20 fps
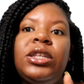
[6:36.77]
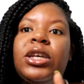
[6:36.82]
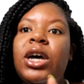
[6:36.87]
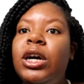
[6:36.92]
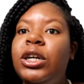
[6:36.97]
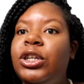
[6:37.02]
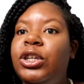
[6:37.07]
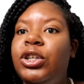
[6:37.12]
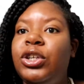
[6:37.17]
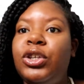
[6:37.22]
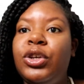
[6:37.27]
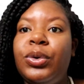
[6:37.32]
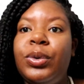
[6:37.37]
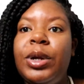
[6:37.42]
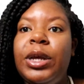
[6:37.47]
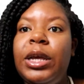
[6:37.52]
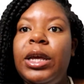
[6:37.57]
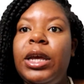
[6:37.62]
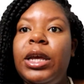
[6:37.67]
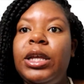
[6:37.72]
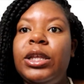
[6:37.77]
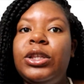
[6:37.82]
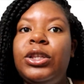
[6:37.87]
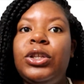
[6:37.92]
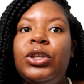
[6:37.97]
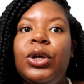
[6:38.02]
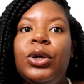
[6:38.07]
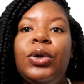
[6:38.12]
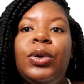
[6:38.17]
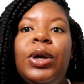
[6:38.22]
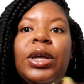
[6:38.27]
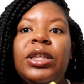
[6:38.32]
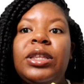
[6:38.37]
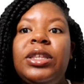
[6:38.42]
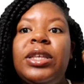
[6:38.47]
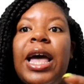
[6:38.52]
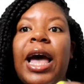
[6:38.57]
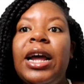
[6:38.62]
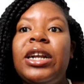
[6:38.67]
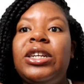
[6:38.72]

touch screen, so you can